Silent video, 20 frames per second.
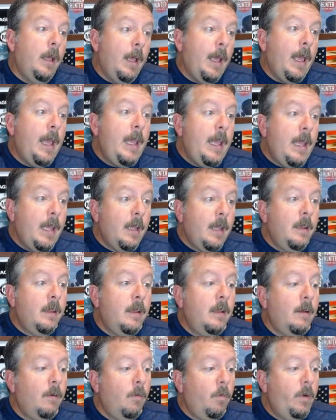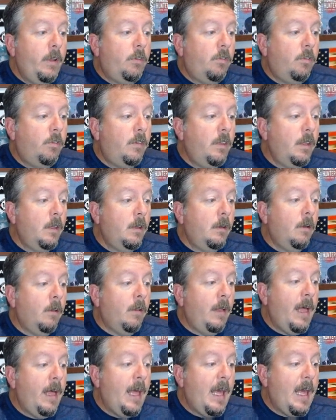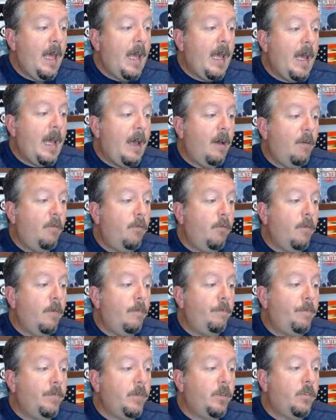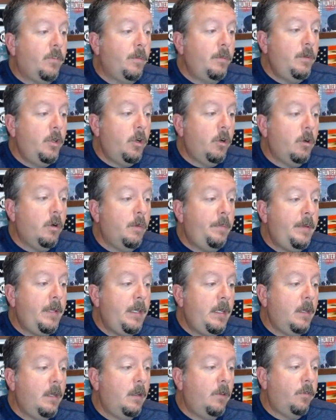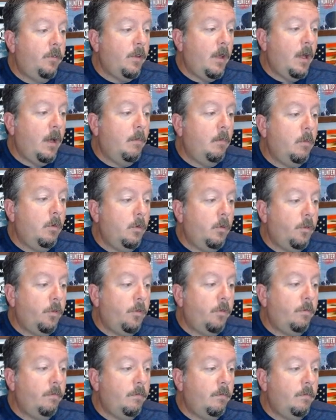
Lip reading: And we still have some European ensembles